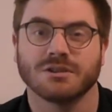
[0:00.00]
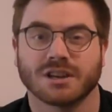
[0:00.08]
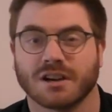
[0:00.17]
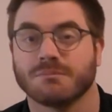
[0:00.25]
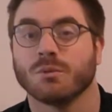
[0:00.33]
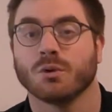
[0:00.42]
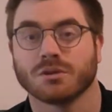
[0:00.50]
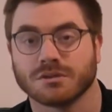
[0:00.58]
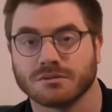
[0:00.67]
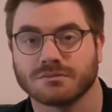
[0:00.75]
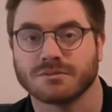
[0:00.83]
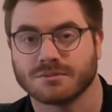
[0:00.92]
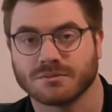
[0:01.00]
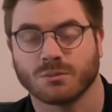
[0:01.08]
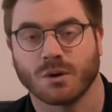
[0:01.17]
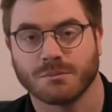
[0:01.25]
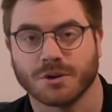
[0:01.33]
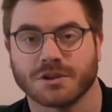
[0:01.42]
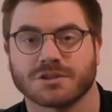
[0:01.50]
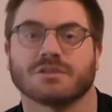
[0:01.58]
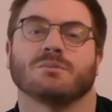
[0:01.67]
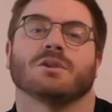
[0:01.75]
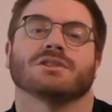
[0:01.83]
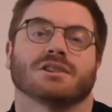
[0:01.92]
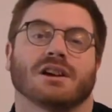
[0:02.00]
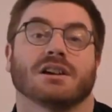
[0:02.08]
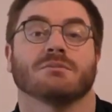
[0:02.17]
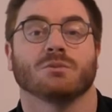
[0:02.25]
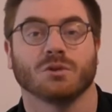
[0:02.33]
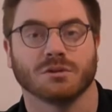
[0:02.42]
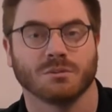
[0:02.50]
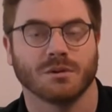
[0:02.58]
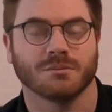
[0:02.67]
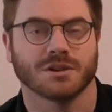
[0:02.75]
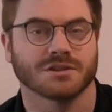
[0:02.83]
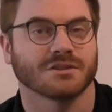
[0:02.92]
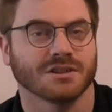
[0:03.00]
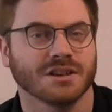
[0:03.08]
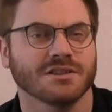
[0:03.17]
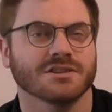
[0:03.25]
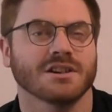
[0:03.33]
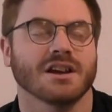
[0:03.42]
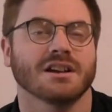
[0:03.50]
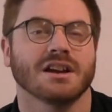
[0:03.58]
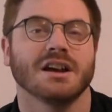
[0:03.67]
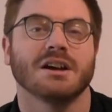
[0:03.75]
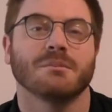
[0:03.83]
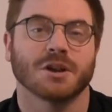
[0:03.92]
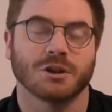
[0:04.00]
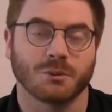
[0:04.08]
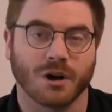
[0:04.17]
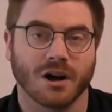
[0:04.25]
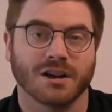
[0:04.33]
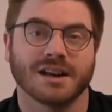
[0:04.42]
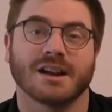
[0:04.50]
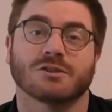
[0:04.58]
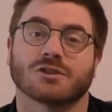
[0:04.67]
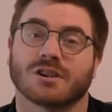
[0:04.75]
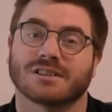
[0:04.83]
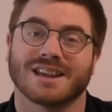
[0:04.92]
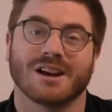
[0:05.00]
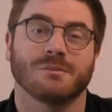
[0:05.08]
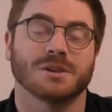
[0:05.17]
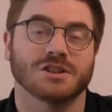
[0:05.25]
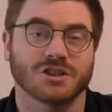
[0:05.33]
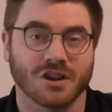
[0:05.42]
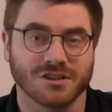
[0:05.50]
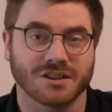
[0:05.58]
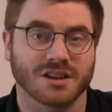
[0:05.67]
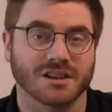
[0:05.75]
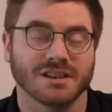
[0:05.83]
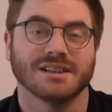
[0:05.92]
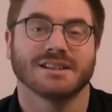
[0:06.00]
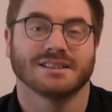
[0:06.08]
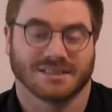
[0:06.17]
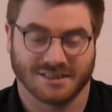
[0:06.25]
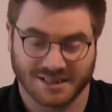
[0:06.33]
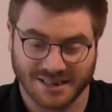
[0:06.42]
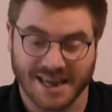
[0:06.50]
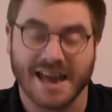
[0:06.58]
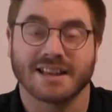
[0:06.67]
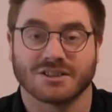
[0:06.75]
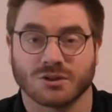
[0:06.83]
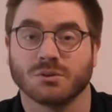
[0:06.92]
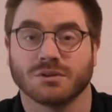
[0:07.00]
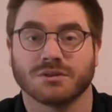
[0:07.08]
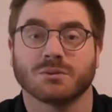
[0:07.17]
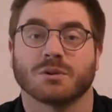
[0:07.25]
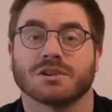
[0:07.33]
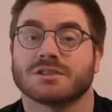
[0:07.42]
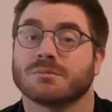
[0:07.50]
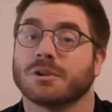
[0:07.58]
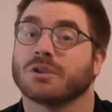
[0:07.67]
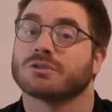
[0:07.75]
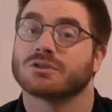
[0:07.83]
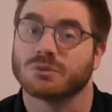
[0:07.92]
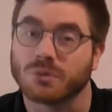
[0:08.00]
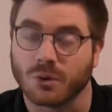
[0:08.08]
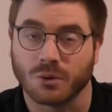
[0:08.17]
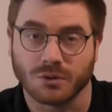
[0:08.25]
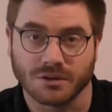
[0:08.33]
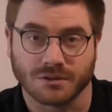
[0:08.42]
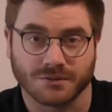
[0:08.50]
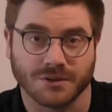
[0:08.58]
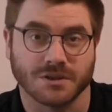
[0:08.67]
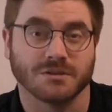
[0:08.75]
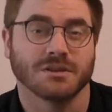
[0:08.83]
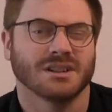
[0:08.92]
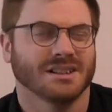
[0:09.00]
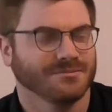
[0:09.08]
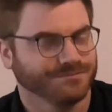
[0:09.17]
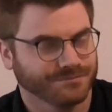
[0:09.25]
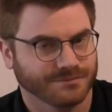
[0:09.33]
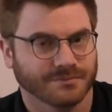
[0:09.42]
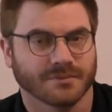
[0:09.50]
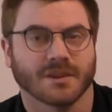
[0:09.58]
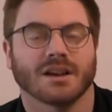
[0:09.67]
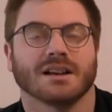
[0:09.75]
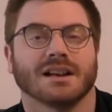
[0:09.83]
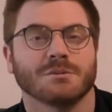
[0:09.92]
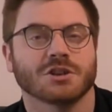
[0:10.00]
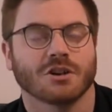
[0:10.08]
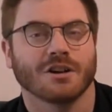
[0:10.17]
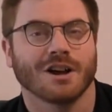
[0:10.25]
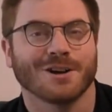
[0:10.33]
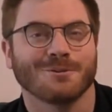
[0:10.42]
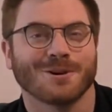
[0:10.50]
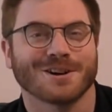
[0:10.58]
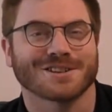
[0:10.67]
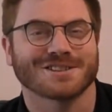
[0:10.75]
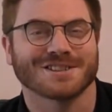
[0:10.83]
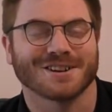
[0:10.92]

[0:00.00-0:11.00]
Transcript: You could have more than one person on one side and more than one person on the other side, but you are now trying to help each other get all of the words that belong to all of you. Let me show you how it works.